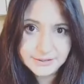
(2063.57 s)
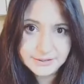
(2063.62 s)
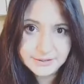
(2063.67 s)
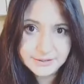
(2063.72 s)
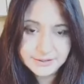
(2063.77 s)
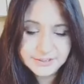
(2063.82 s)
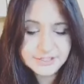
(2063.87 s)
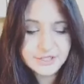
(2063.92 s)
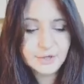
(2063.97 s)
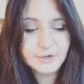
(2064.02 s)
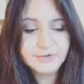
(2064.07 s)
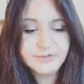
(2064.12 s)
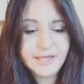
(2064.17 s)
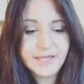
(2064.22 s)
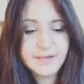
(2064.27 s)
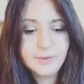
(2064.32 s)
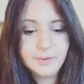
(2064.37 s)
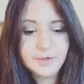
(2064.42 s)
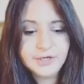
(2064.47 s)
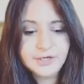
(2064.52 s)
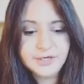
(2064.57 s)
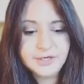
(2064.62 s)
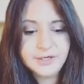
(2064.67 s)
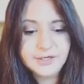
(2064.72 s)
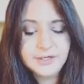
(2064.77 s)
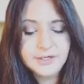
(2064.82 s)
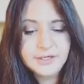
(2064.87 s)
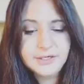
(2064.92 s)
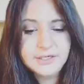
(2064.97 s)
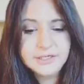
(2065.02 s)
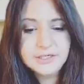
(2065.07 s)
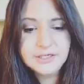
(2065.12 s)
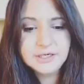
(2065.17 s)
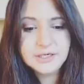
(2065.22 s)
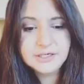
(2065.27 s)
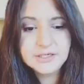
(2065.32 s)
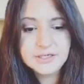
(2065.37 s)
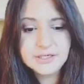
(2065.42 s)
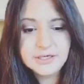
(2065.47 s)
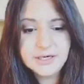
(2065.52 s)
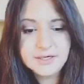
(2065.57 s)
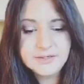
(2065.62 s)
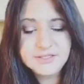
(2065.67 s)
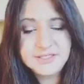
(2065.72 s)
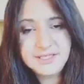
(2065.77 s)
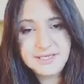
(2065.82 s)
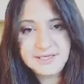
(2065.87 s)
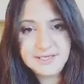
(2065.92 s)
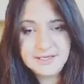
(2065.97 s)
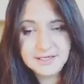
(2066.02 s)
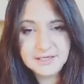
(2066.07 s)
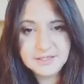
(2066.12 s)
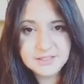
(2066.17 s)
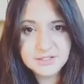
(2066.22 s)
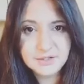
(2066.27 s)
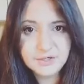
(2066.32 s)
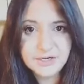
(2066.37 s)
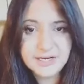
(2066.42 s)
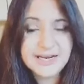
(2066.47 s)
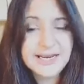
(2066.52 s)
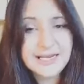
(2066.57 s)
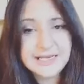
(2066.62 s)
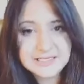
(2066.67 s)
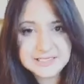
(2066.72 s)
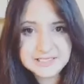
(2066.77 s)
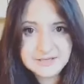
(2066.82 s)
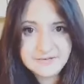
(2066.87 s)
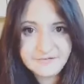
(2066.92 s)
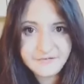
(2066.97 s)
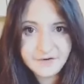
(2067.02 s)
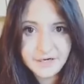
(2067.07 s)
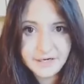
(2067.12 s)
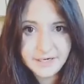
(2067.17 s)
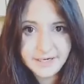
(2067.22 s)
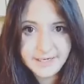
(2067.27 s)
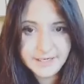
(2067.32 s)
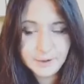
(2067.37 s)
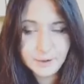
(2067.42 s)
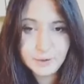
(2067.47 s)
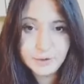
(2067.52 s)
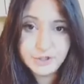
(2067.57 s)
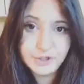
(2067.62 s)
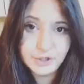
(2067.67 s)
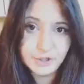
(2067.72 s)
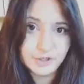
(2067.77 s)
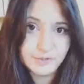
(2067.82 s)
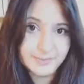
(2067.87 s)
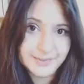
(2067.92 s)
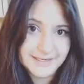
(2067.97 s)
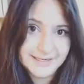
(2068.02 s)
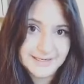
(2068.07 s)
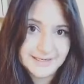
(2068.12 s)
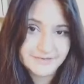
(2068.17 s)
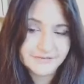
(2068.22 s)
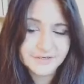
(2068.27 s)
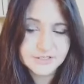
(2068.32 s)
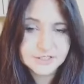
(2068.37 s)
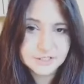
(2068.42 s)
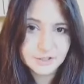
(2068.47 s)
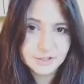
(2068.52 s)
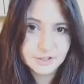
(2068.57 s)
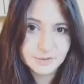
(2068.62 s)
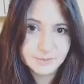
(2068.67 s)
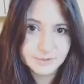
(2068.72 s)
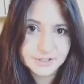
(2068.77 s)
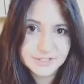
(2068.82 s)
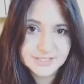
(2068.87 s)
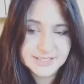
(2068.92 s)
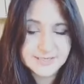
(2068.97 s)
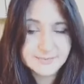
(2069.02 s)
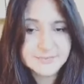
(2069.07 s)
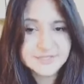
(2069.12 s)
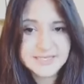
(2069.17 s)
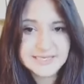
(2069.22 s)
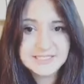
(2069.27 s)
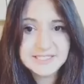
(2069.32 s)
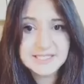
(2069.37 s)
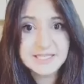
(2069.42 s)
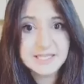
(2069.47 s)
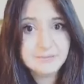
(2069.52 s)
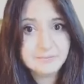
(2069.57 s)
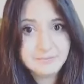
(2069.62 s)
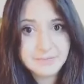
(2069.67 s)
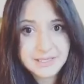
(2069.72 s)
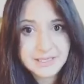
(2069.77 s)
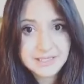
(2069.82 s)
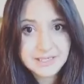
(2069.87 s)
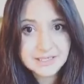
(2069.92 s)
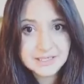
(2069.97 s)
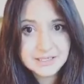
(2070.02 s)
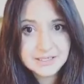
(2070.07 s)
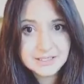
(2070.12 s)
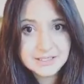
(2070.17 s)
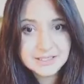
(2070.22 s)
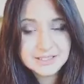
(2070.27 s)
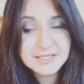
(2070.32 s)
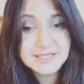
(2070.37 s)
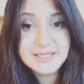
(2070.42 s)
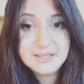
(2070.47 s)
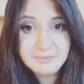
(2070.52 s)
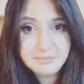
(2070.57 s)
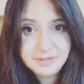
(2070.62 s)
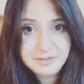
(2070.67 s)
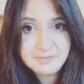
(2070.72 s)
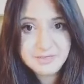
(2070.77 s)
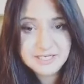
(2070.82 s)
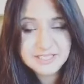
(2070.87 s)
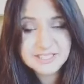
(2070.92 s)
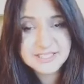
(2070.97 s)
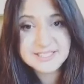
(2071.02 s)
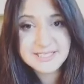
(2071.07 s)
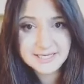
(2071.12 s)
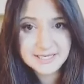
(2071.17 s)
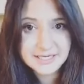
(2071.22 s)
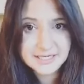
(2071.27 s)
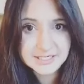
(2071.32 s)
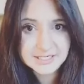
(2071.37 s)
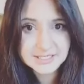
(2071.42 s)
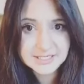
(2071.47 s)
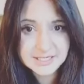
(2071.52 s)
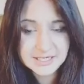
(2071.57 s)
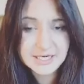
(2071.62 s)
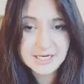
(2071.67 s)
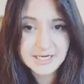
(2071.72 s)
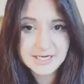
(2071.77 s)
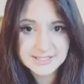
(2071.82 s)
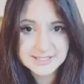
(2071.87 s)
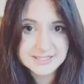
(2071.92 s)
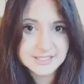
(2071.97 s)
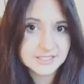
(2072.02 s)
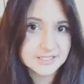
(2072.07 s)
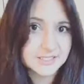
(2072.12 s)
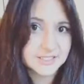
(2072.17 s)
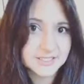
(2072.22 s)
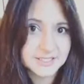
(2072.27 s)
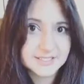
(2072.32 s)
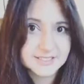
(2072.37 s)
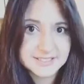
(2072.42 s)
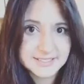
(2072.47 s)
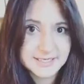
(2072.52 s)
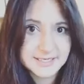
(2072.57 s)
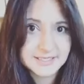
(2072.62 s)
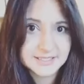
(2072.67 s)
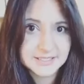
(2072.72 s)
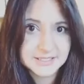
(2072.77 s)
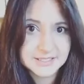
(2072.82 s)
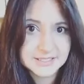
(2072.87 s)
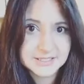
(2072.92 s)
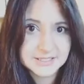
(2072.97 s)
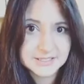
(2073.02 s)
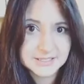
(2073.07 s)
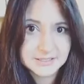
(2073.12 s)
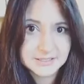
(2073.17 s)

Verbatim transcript: Don't they want to uh, de- sort of classify all non-believers, non-Muslims as dhimmi? Dhimmi means second-class citizen status.